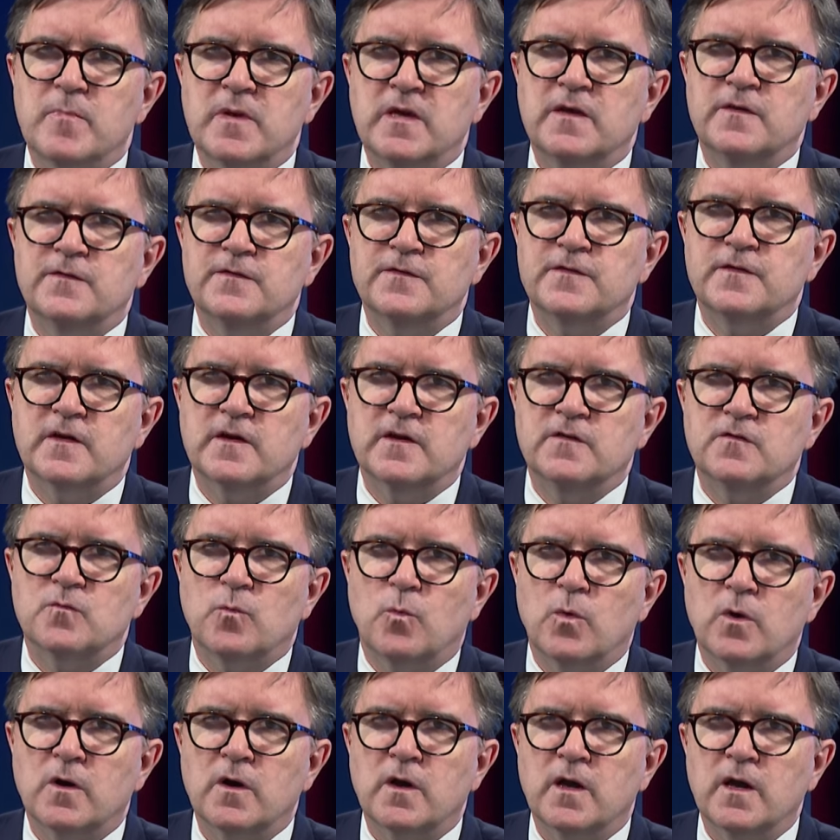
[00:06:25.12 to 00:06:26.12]
means is
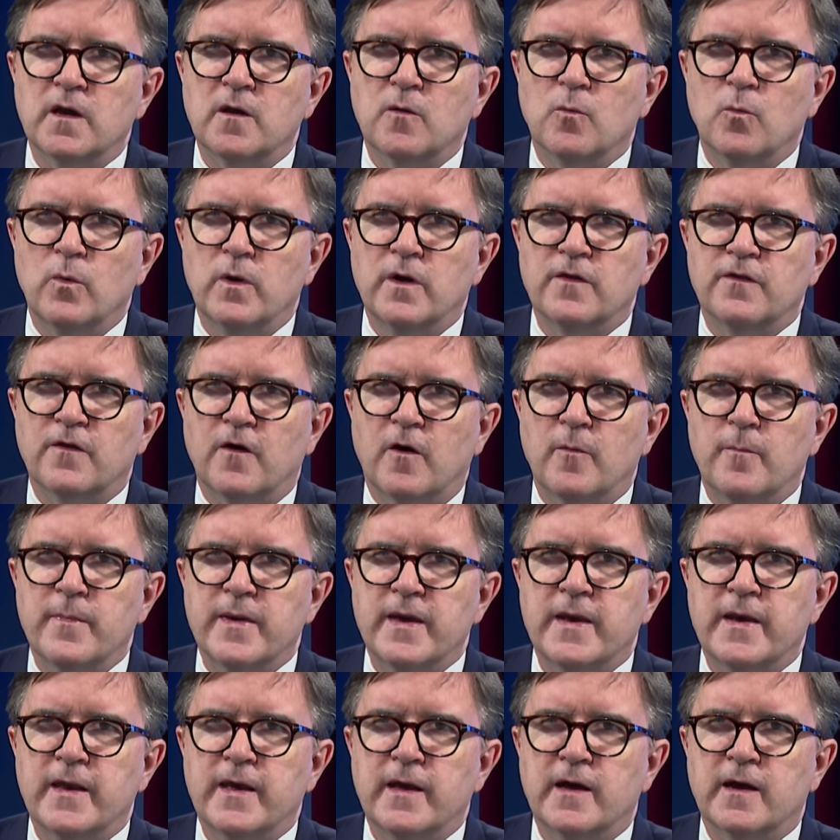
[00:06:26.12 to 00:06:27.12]
working with
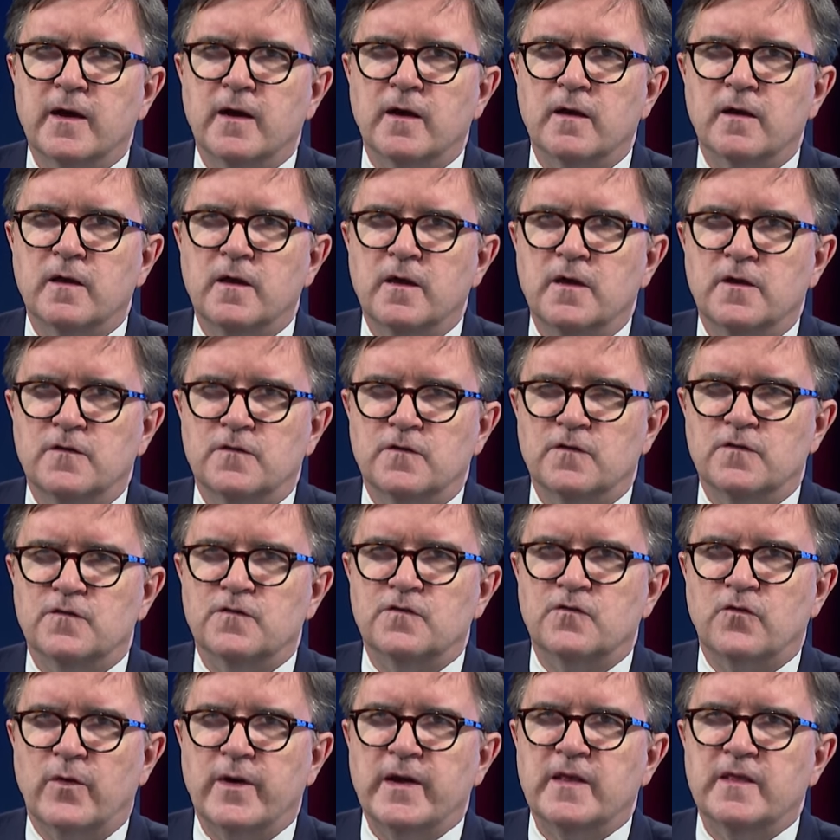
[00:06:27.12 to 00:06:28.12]
Armenia to
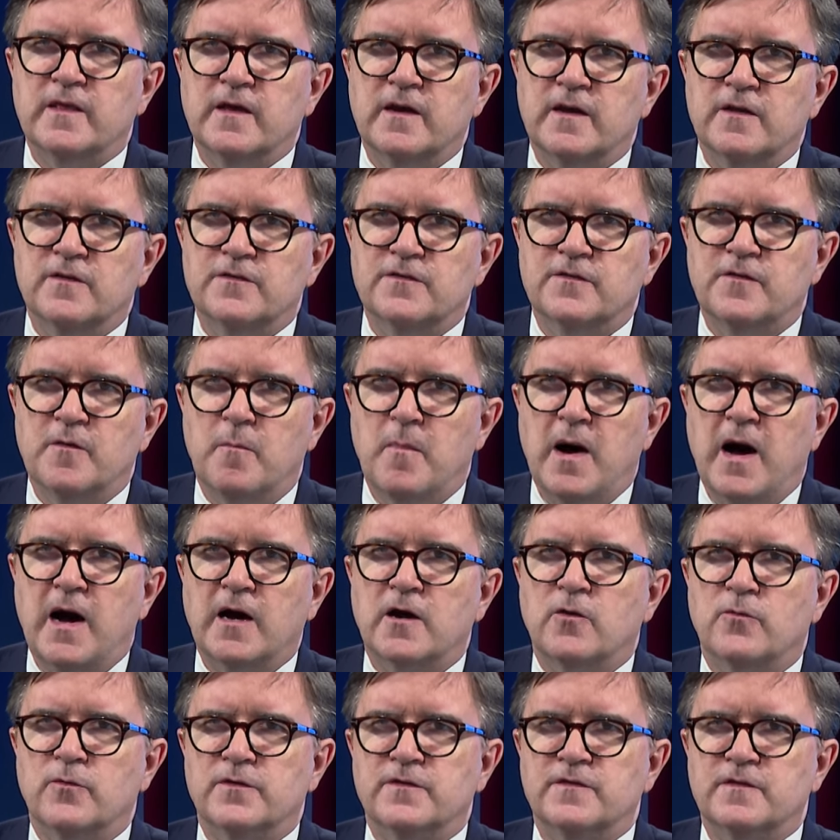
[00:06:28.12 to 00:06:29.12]
strengthen its
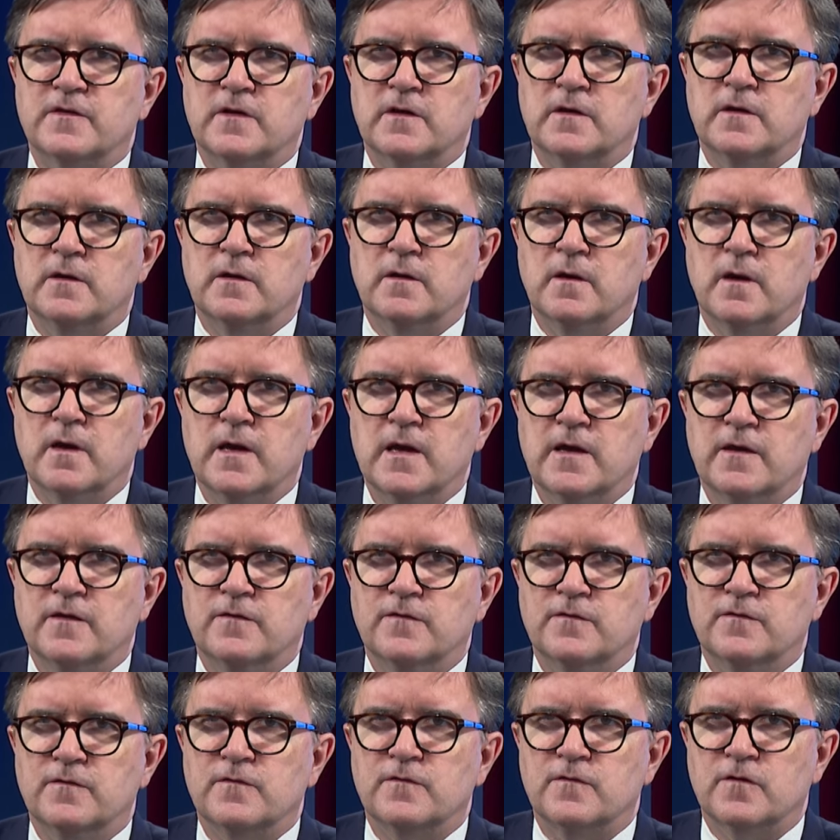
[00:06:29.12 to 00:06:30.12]
democracy,
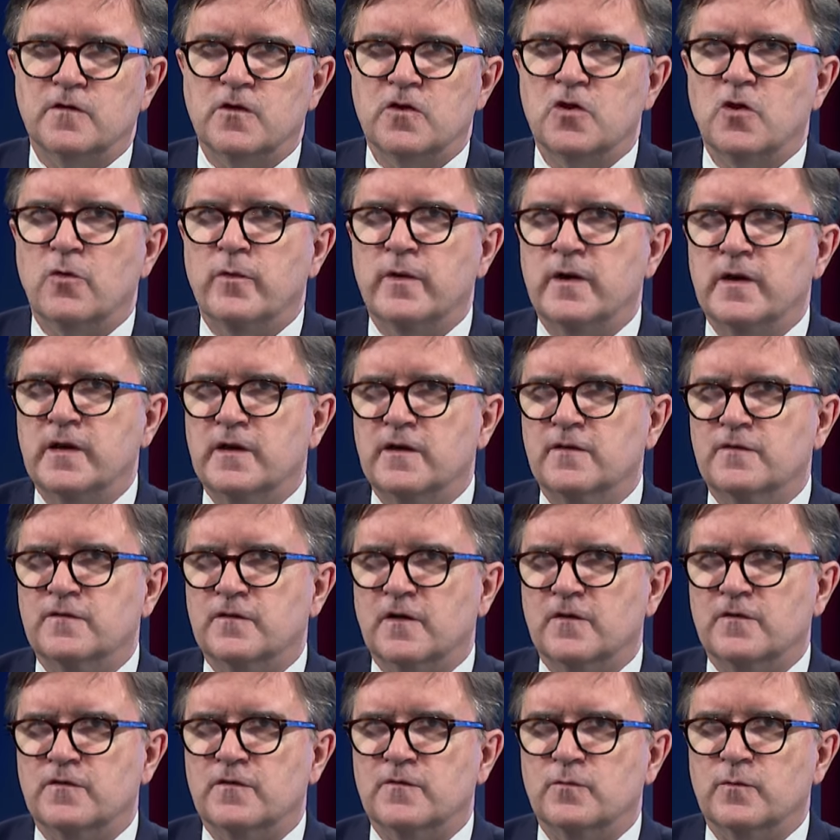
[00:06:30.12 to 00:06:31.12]
its security,
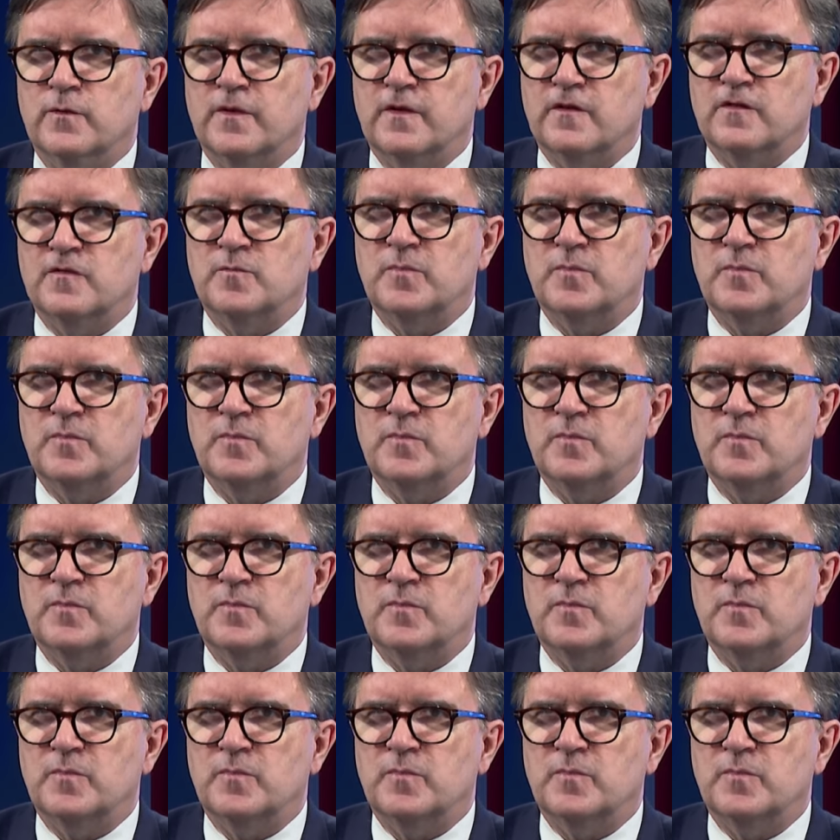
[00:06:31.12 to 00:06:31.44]
such as with its